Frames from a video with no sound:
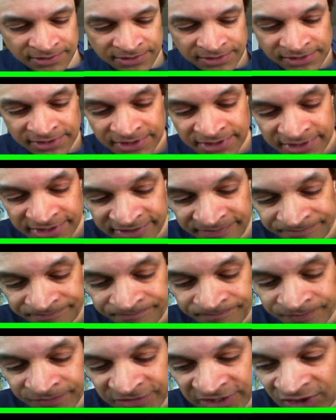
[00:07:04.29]

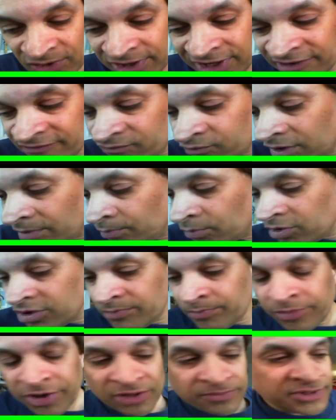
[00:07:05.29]
Uh, now I have one more
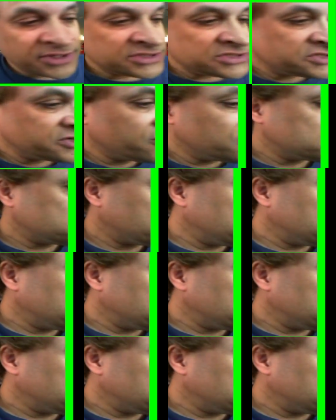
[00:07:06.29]
public service